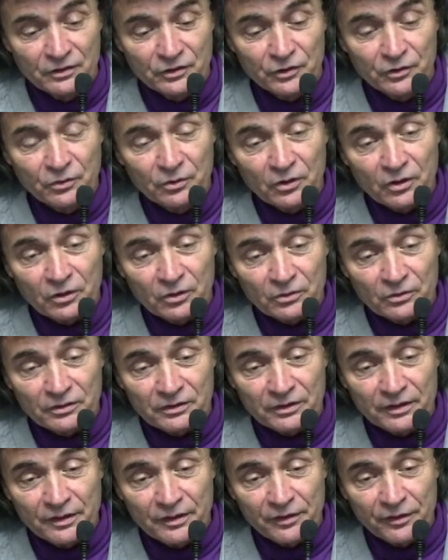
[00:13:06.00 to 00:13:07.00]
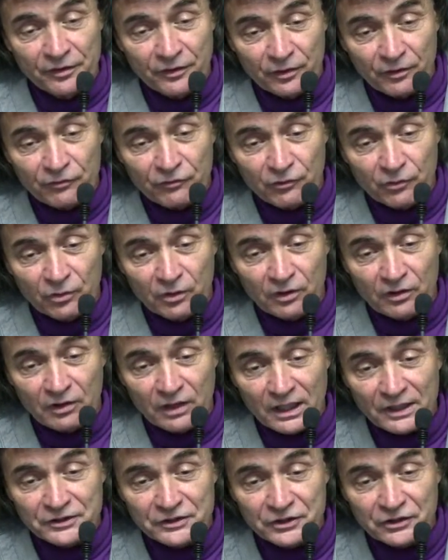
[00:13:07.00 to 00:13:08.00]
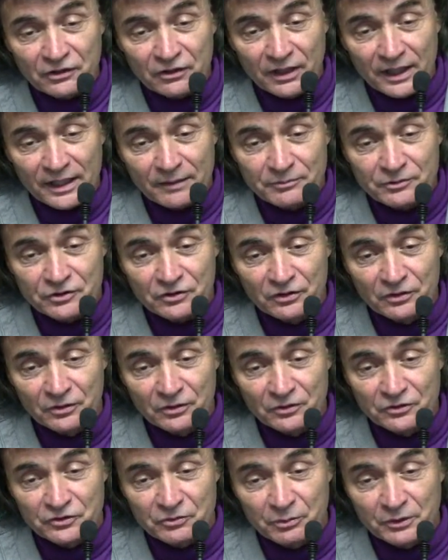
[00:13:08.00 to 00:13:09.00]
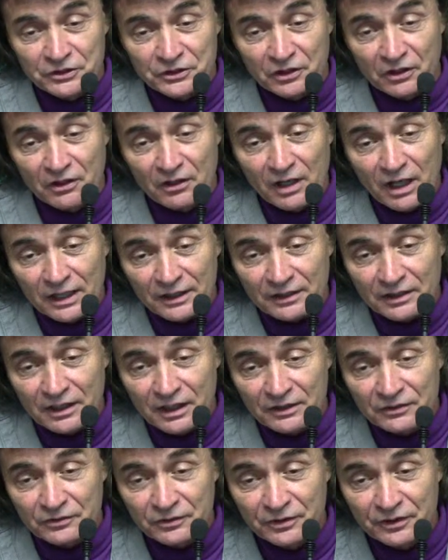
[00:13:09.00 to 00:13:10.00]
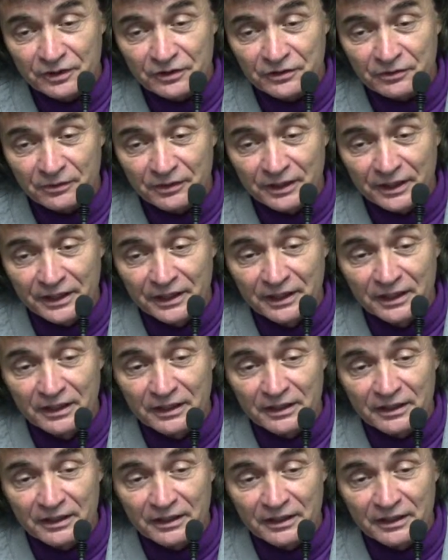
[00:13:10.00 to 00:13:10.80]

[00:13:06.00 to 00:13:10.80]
You wrote, "Therefore, logical absolutes, which are not contradictory,